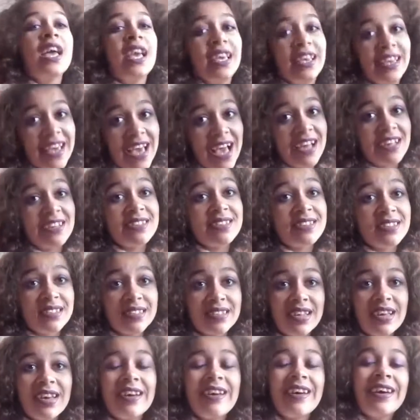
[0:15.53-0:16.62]
Yes
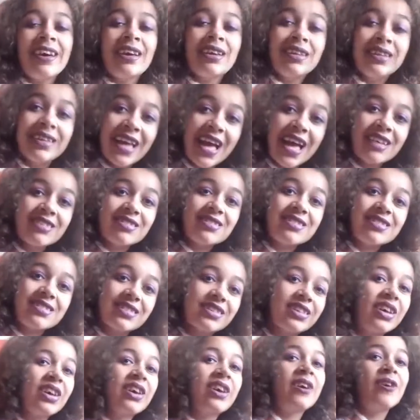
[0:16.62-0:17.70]
sir,
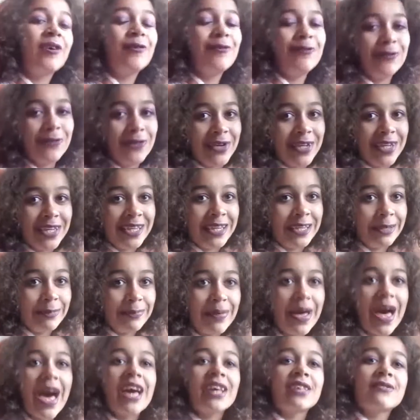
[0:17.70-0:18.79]
3
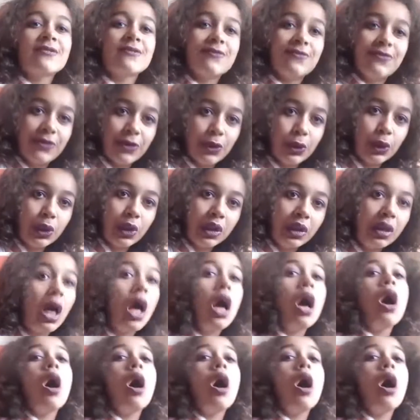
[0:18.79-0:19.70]
bags full.